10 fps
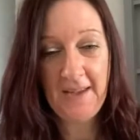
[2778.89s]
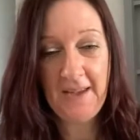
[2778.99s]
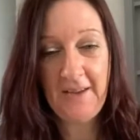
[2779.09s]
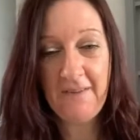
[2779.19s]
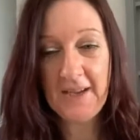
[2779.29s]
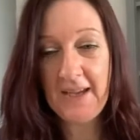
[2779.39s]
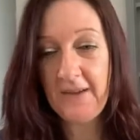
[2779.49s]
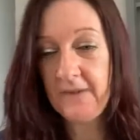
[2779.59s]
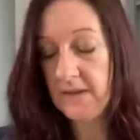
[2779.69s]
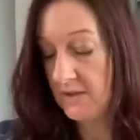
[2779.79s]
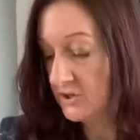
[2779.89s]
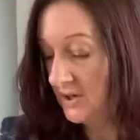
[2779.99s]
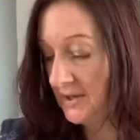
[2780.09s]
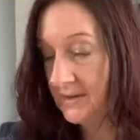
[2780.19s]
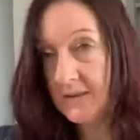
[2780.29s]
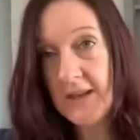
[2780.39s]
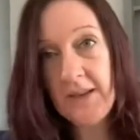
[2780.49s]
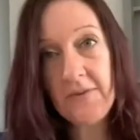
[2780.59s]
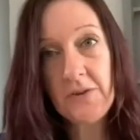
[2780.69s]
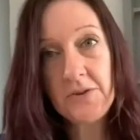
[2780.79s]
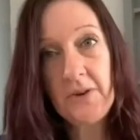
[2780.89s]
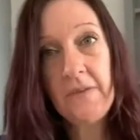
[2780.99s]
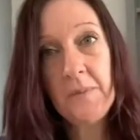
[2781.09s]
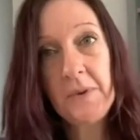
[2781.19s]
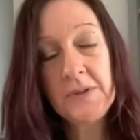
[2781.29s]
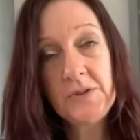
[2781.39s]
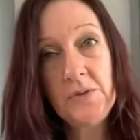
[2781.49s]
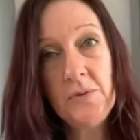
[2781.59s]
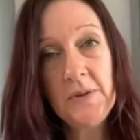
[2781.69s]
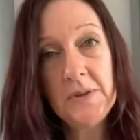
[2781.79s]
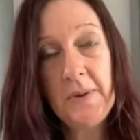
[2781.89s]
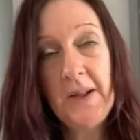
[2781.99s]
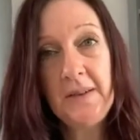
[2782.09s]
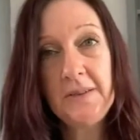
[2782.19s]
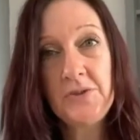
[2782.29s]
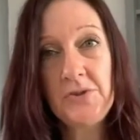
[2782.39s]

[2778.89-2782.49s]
If I get, if I, I'll try and take a photograph of my stool as well and